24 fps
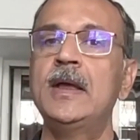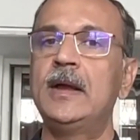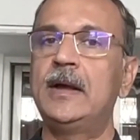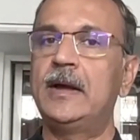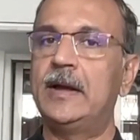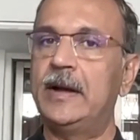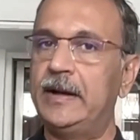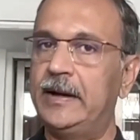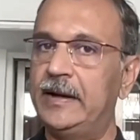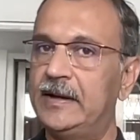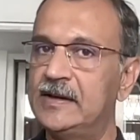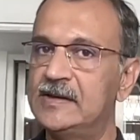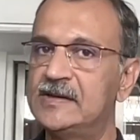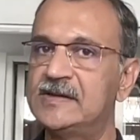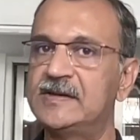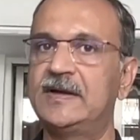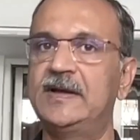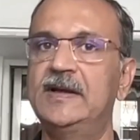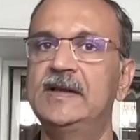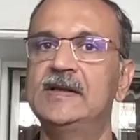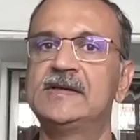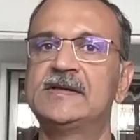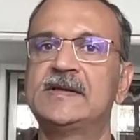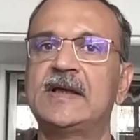Critical
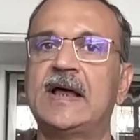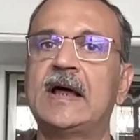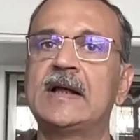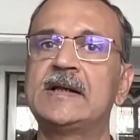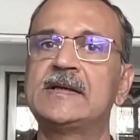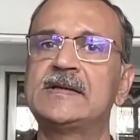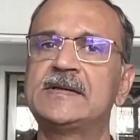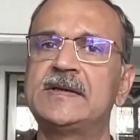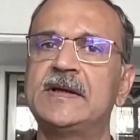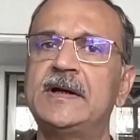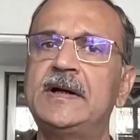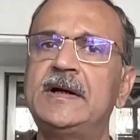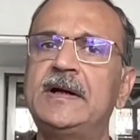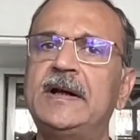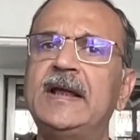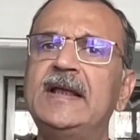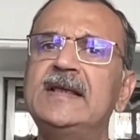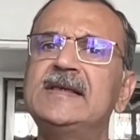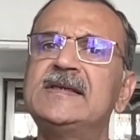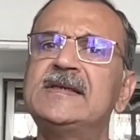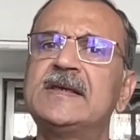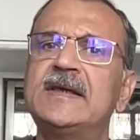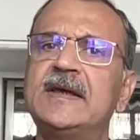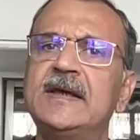skills are
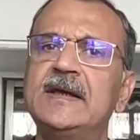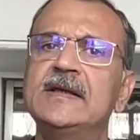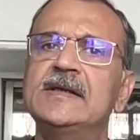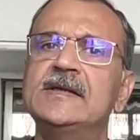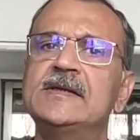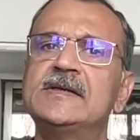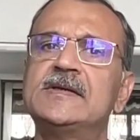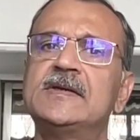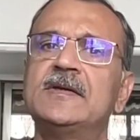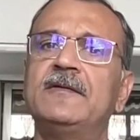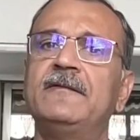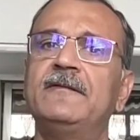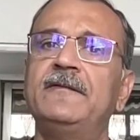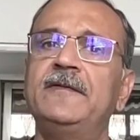certain skills